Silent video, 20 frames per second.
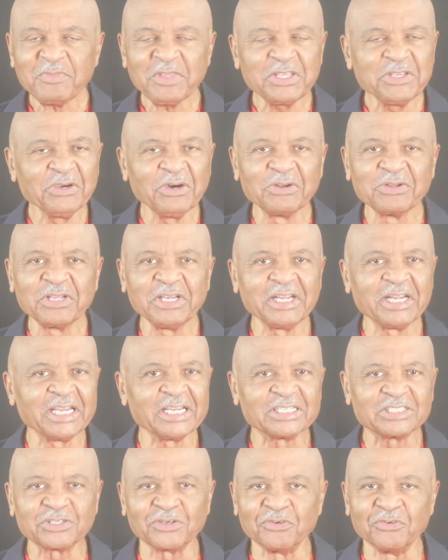Y'all did
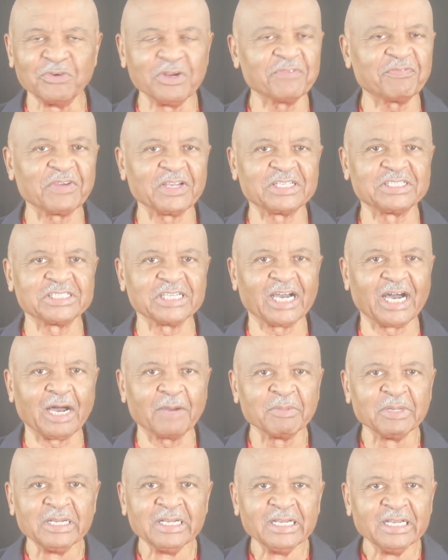a terrific
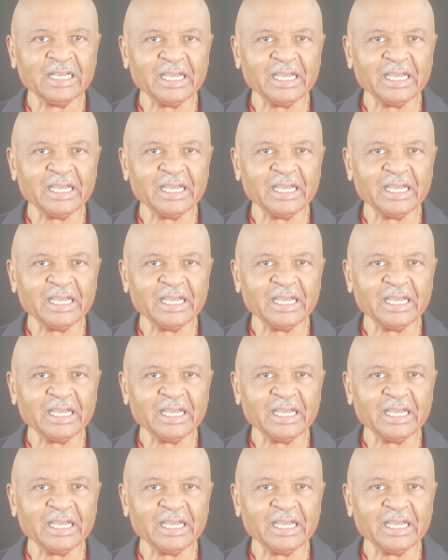job.